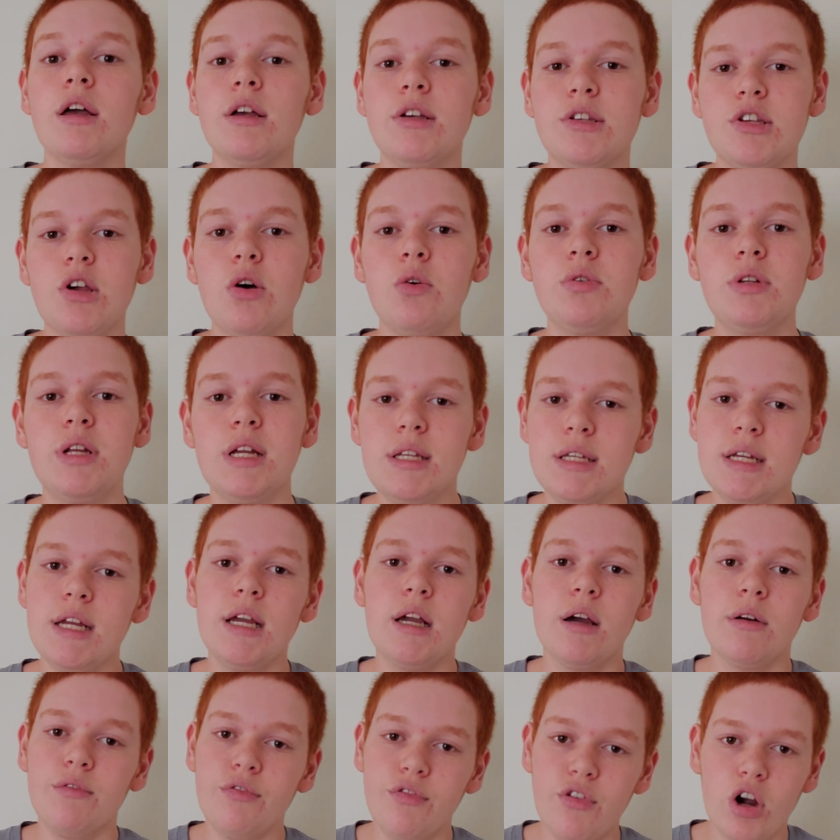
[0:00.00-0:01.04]
So Disney
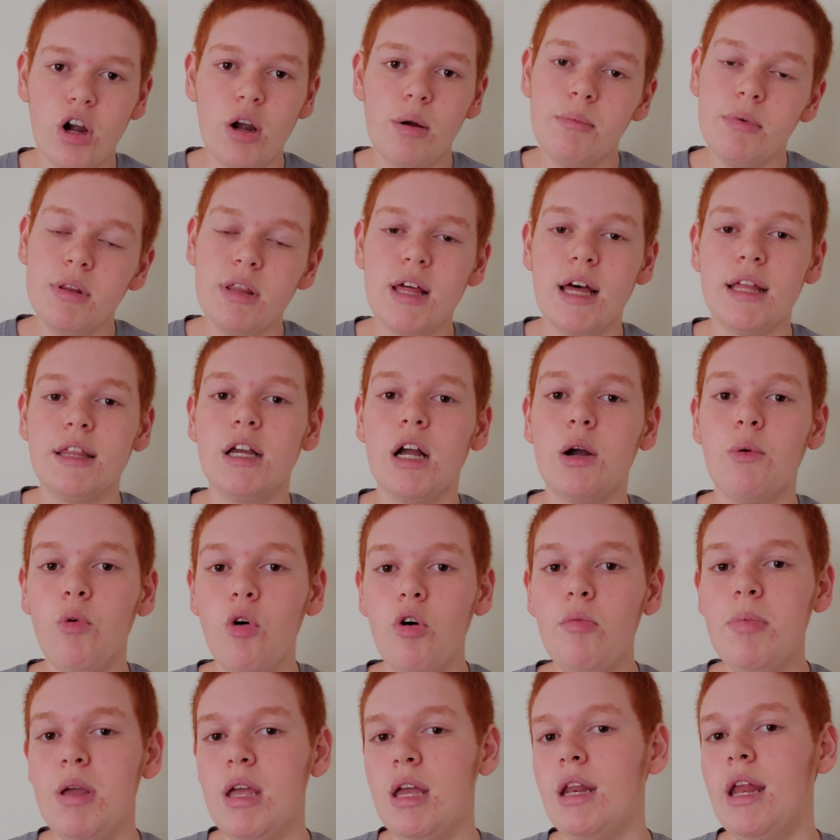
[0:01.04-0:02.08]
confirmed that there
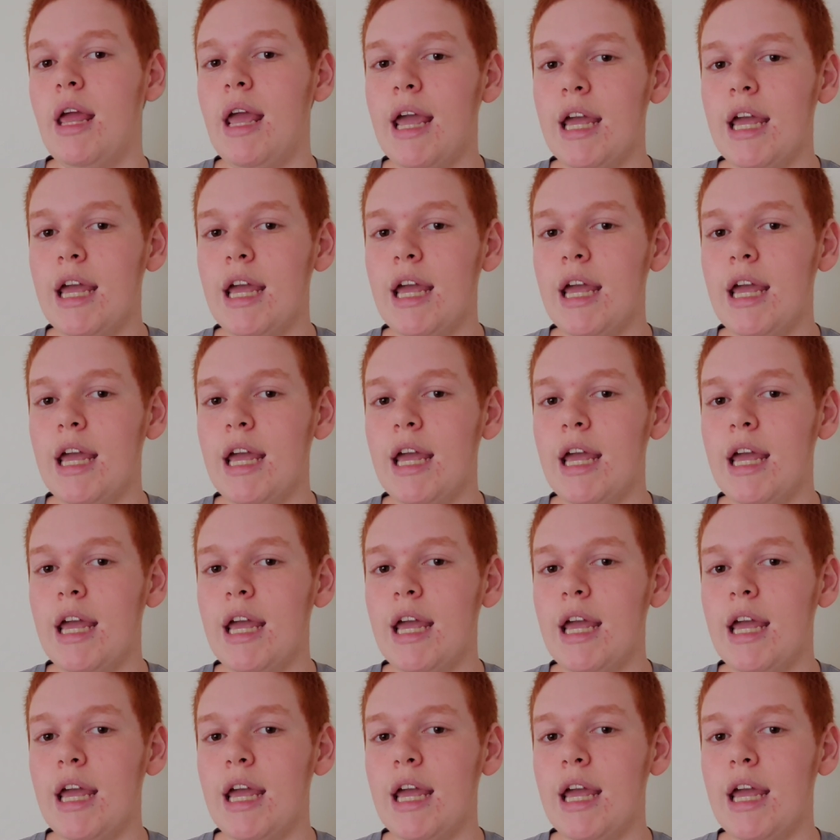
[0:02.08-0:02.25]
will be an